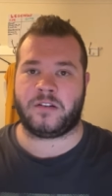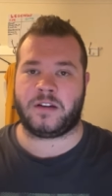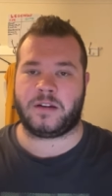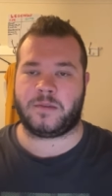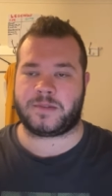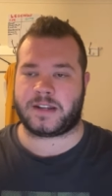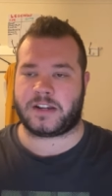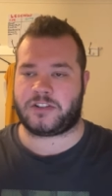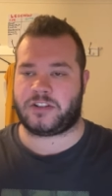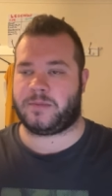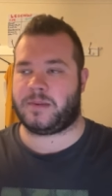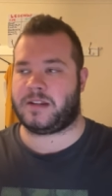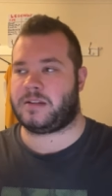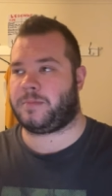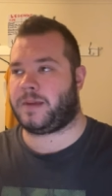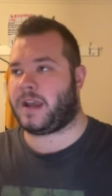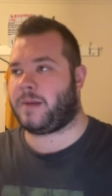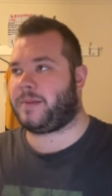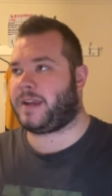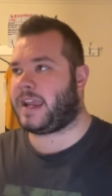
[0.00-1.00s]
It was actually meant to
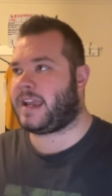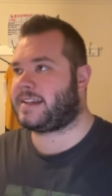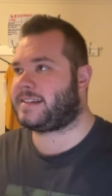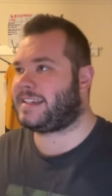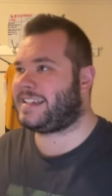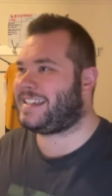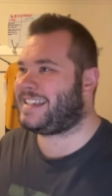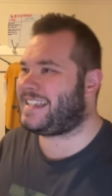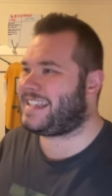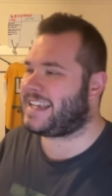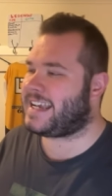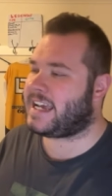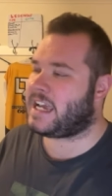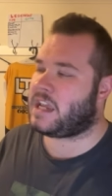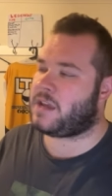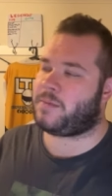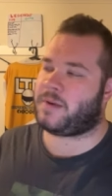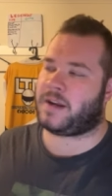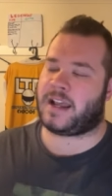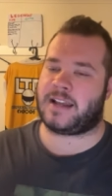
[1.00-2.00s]
be coming out
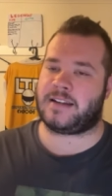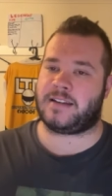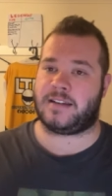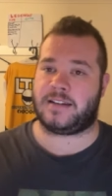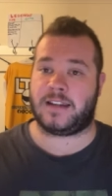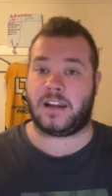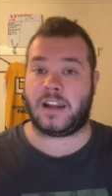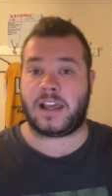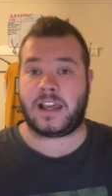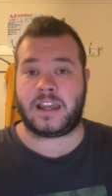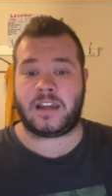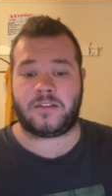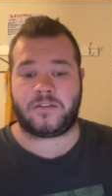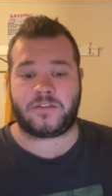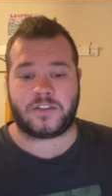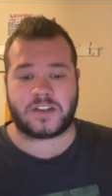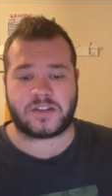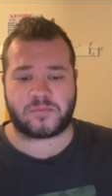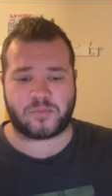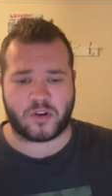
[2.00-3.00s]
today, but I had to delay it
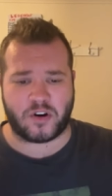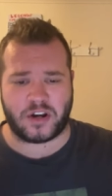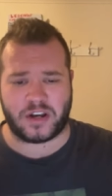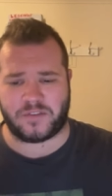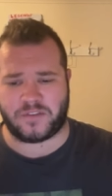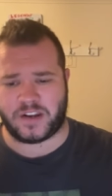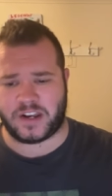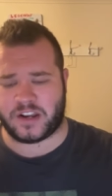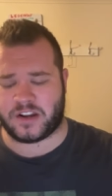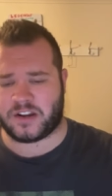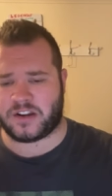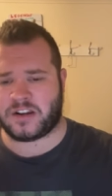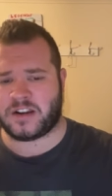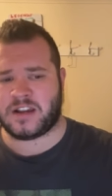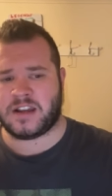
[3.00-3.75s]
for this Brodie video.